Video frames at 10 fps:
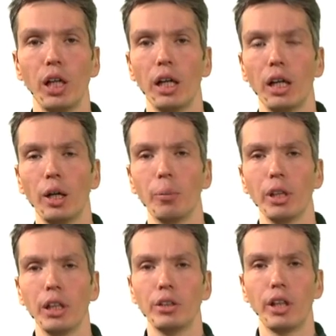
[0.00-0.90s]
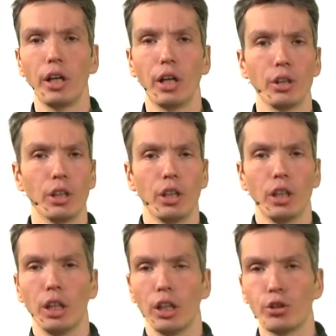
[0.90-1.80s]
that are
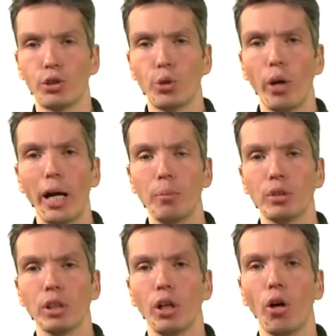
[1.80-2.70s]
striped.